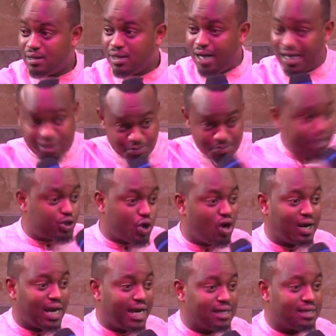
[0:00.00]
Let's meet
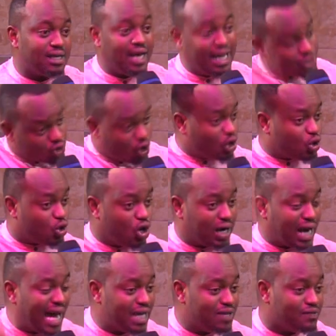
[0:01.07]
online. Let's all go
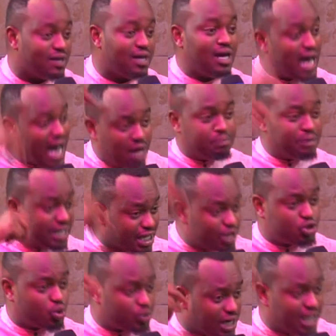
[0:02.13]
live and
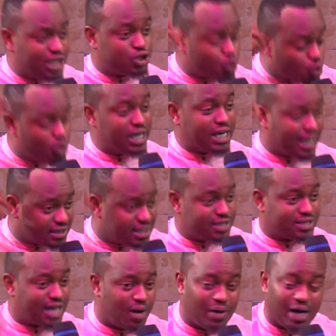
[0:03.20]
begin to release ruling at
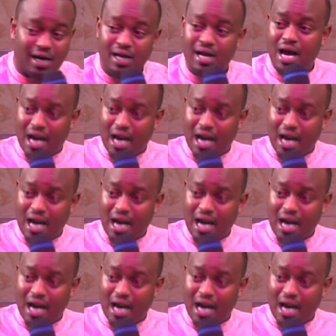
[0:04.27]
this hour.